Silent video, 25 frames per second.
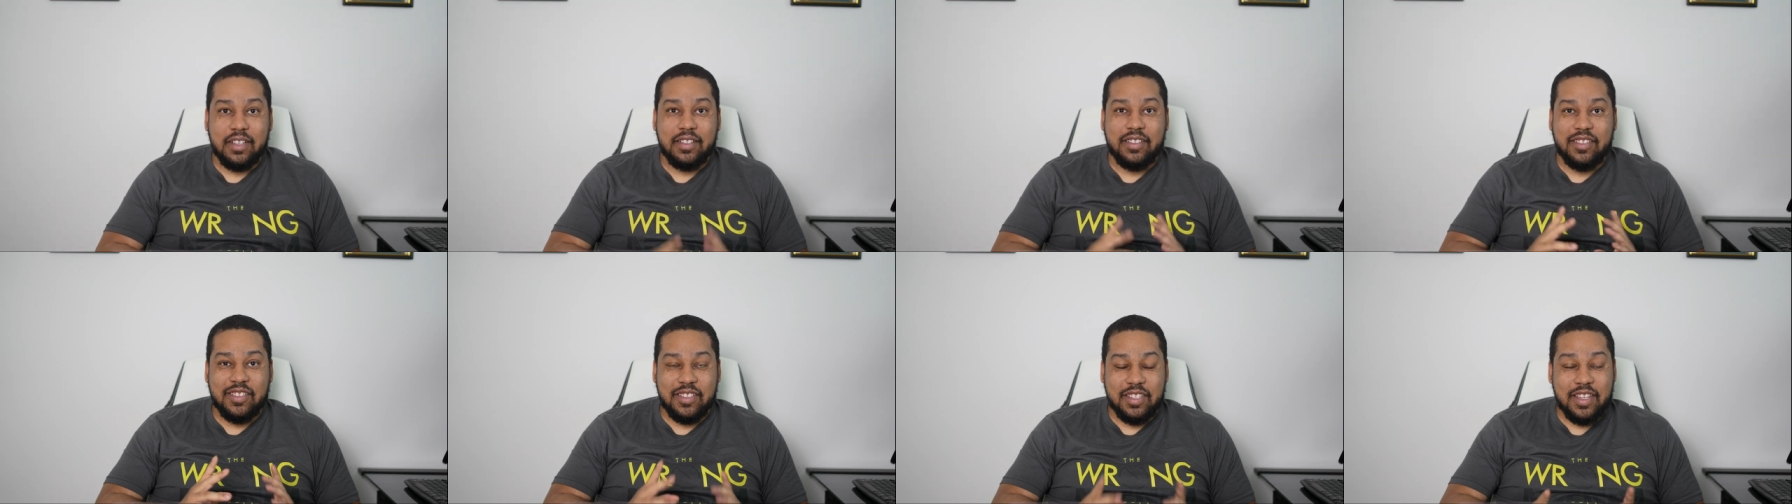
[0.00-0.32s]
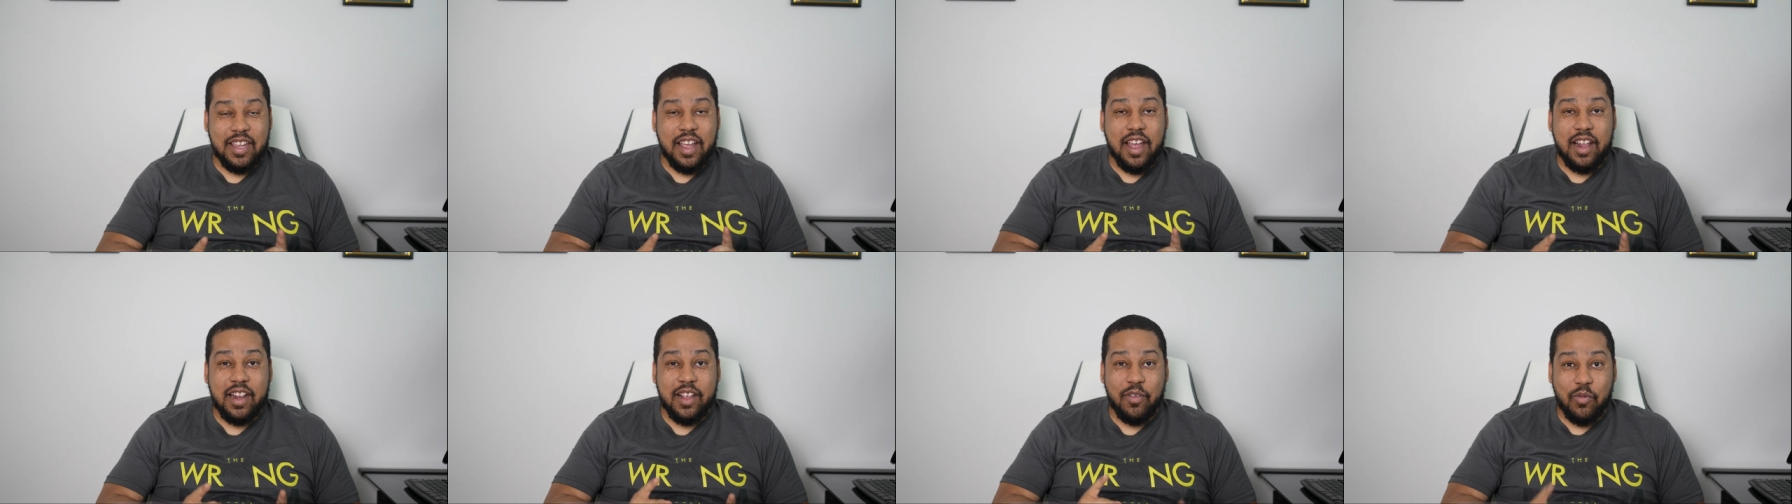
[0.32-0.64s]
You
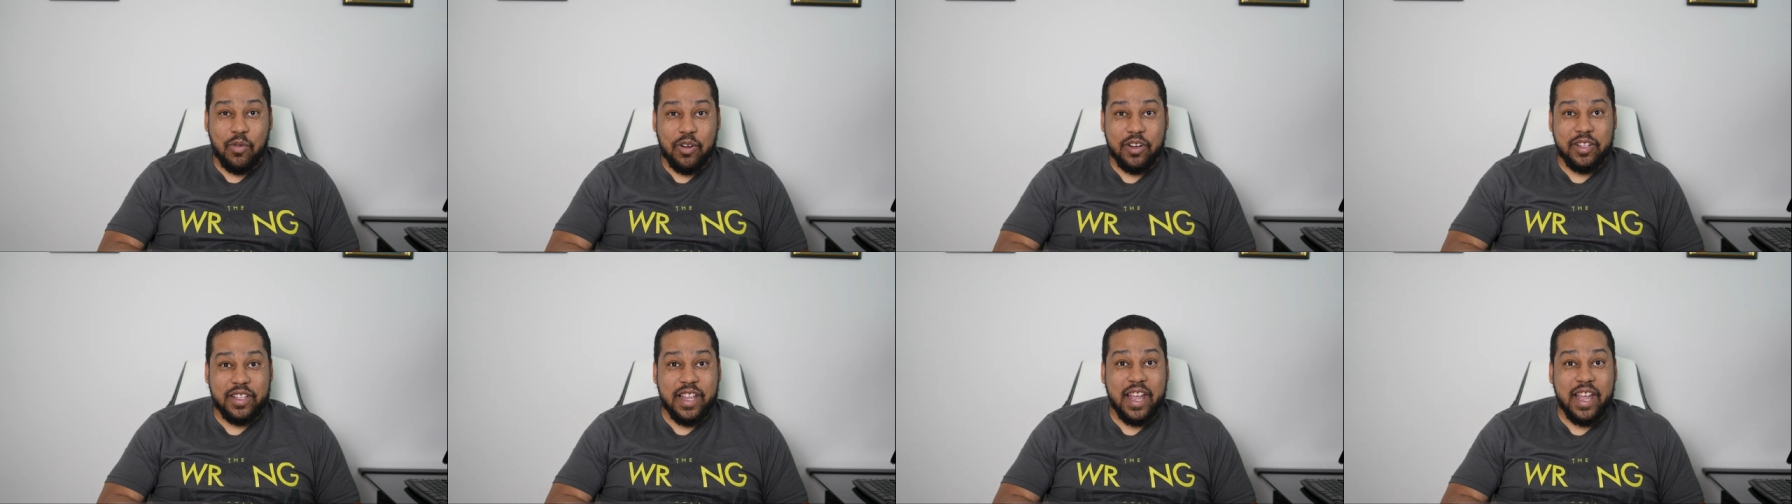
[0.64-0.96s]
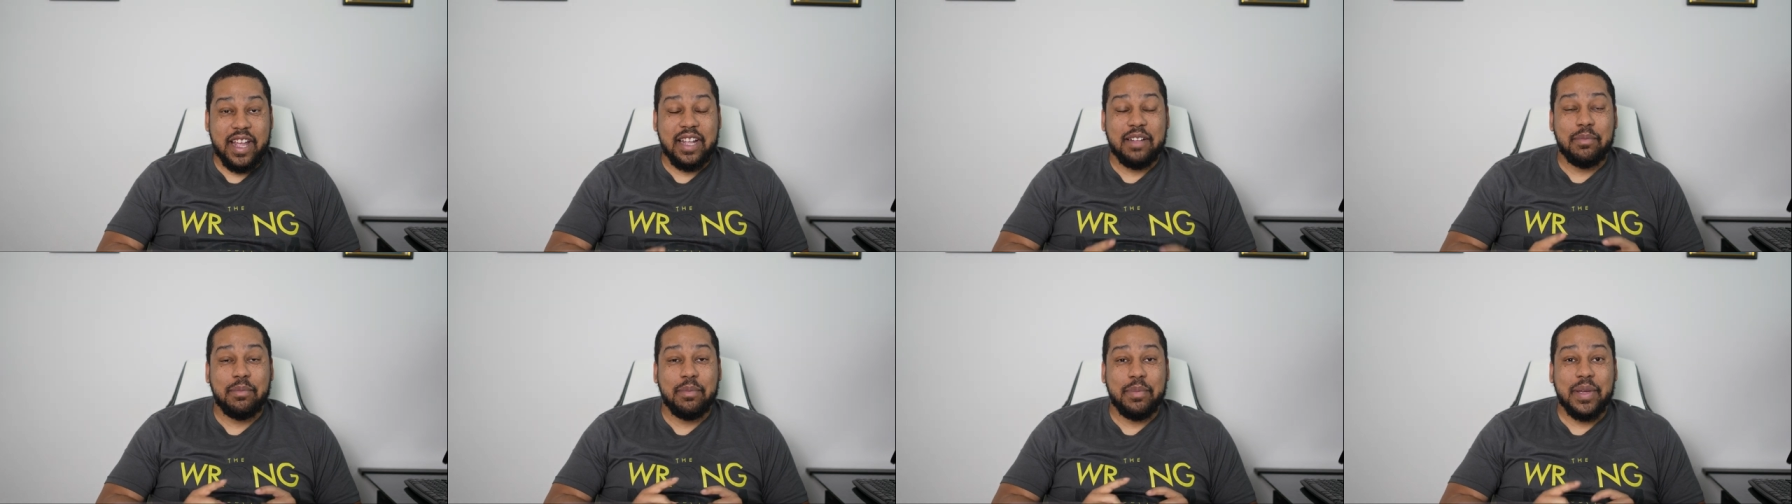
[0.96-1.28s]
see how they work
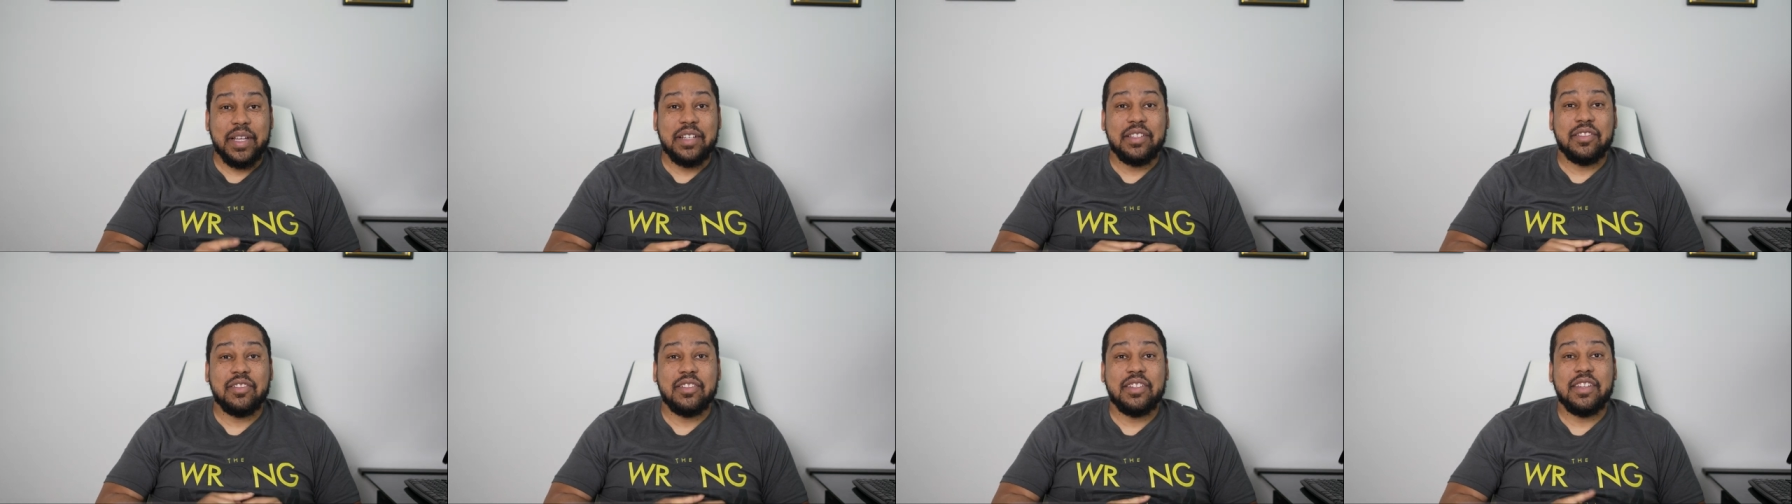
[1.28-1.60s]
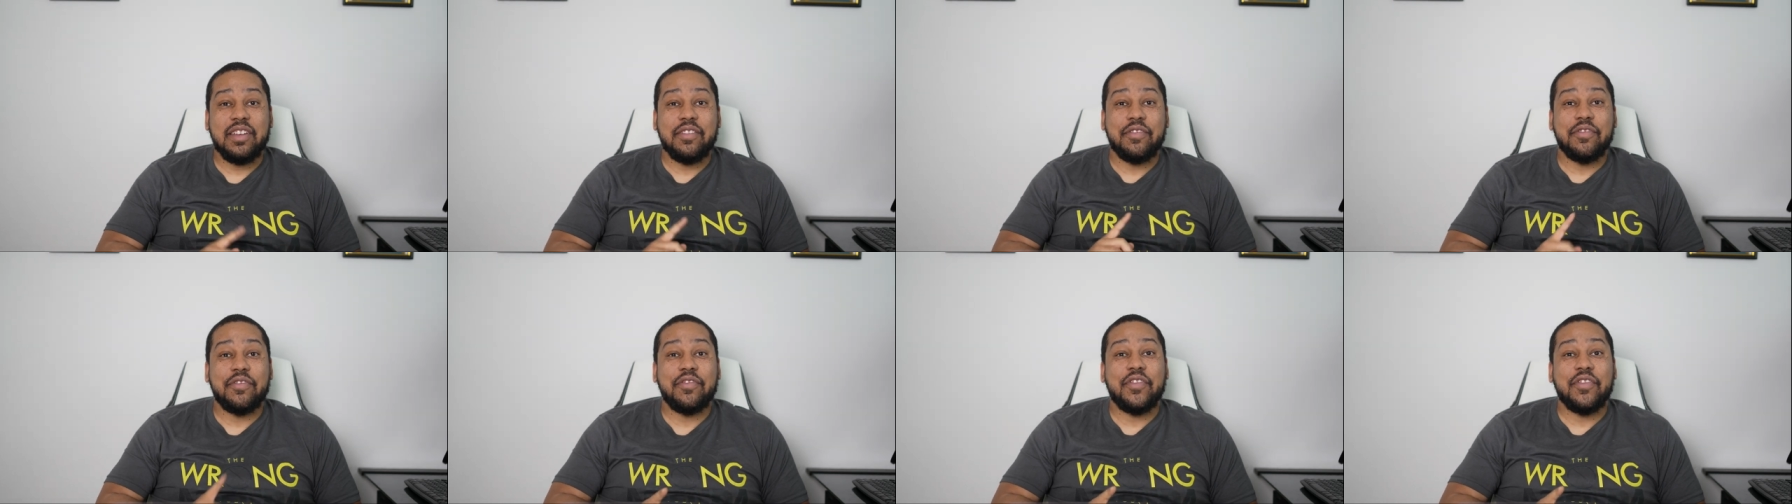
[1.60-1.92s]
that? Based on
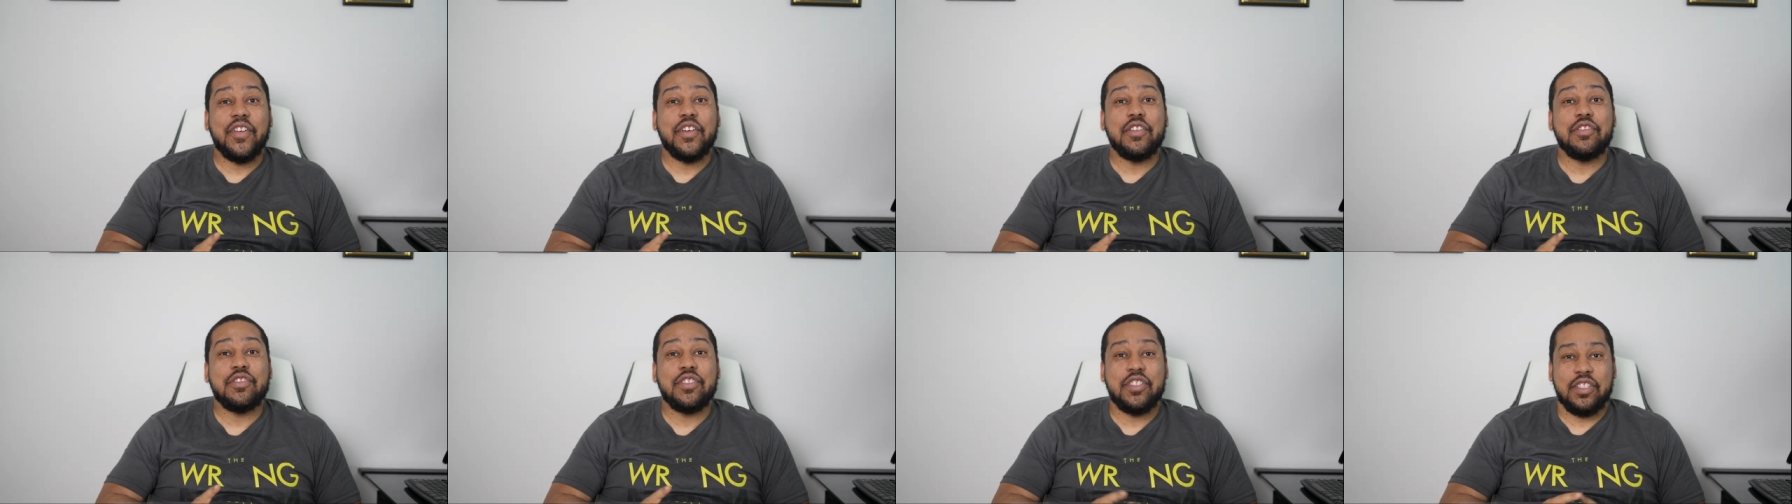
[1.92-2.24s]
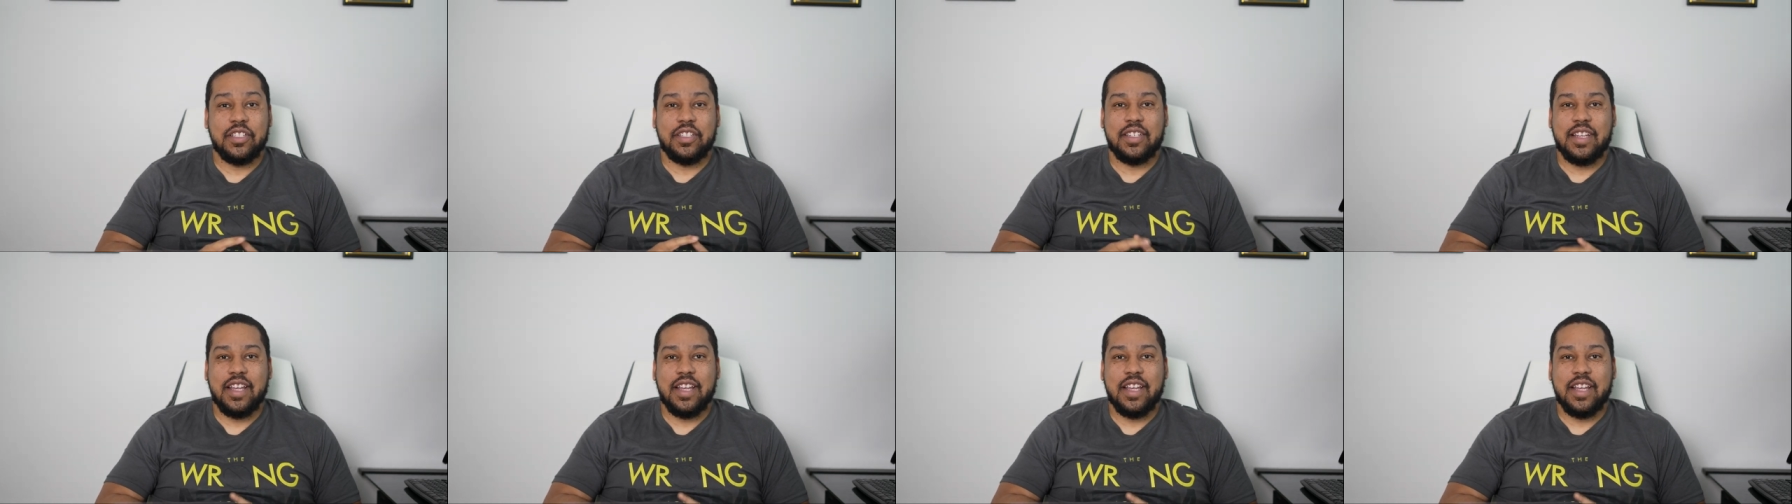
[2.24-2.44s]
their first